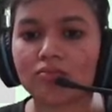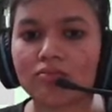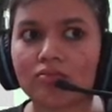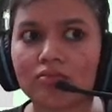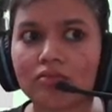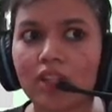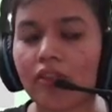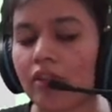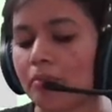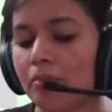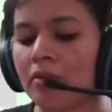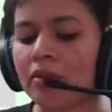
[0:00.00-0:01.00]
get from animals,
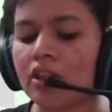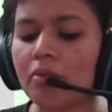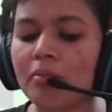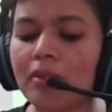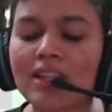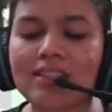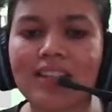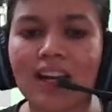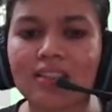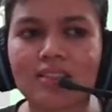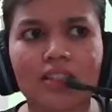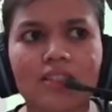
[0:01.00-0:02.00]
who eventually get
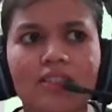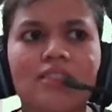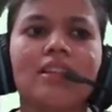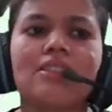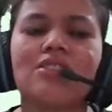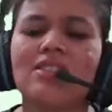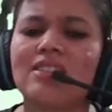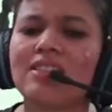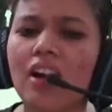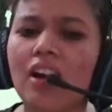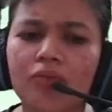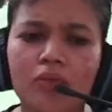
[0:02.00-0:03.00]
their food from the
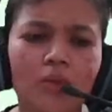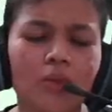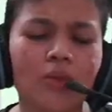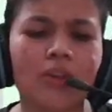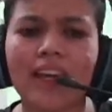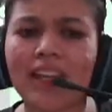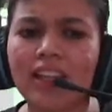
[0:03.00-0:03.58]
plants, right?